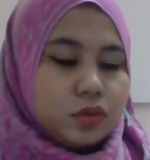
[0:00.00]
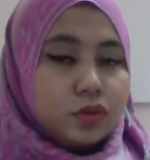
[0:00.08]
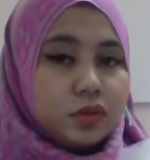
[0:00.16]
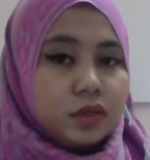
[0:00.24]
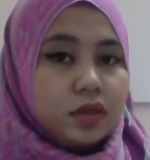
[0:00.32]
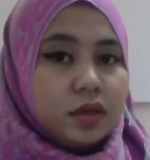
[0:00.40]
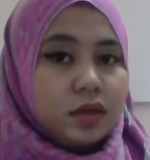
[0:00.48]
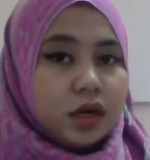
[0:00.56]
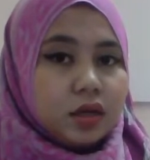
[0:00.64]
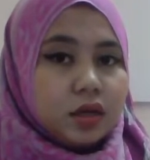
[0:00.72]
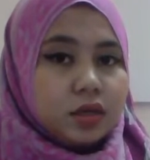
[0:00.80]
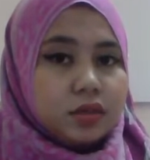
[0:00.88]
You see,
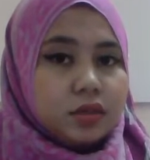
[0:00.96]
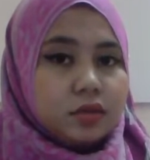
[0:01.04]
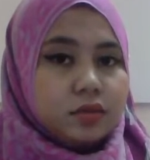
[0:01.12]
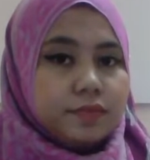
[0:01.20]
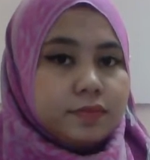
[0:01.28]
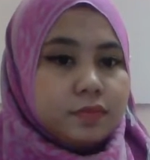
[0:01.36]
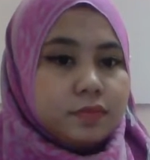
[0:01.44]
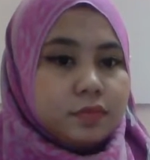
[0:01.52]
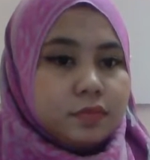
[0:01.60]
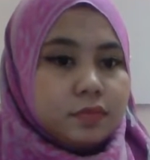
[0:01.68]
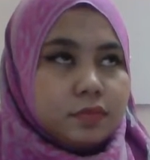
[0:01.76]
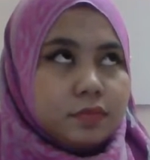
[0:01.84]

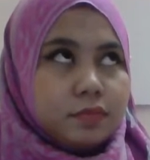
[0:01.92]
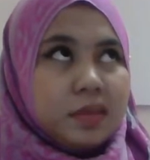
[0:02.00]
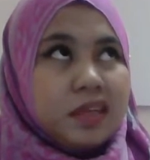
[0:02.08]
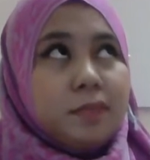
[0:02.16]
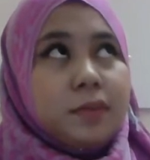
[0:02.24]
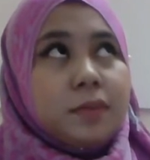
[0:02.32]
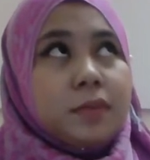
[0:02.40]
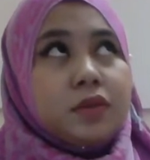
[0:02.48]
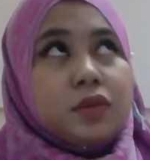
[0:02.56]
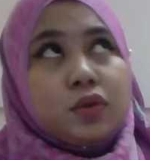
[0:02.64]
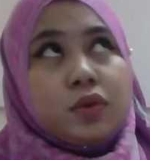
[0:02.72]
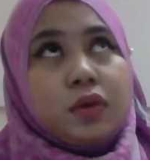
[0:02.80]
many
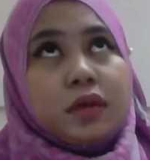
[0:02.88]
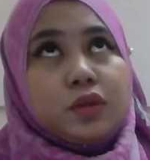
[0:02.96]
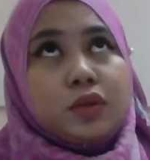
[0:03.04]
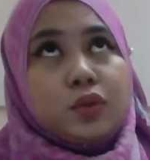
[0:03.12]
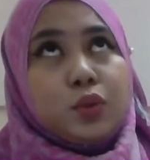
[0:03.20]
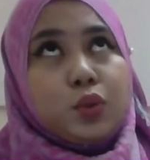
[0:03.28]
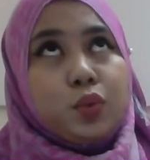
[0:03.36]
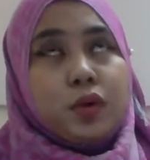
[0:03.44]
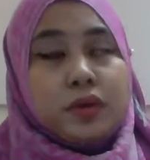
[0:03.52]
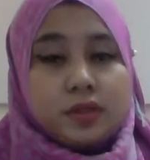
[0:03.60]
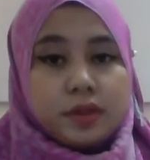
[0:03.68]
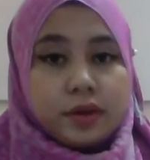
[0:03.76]
people don't like to
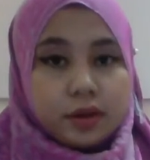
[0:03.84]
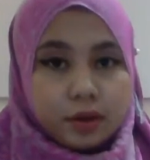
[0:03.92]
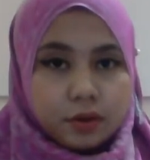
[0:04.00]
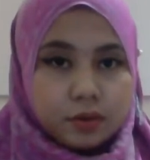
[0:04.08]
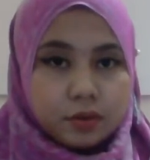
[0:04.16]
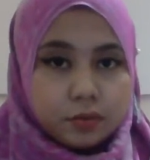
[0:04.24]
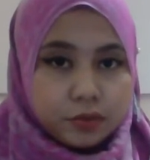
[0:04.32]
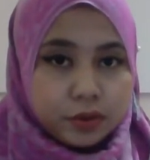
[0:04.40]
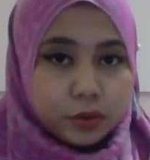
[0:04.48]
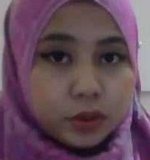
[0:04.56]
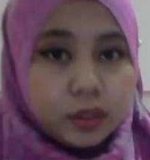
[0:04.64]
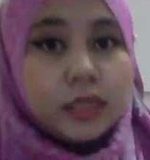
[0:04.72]
wash their hair
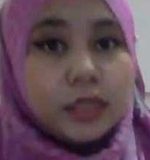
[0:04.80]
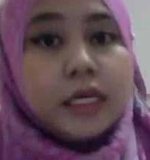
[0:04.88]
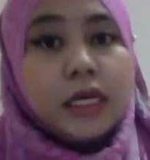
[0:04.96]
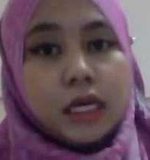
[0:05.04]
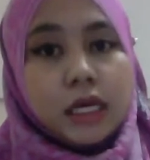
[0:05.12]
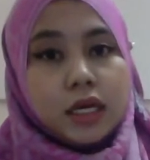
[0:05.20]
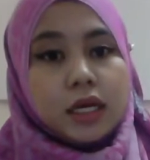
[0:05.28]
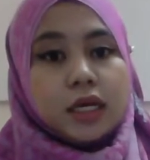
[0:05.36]
frequently,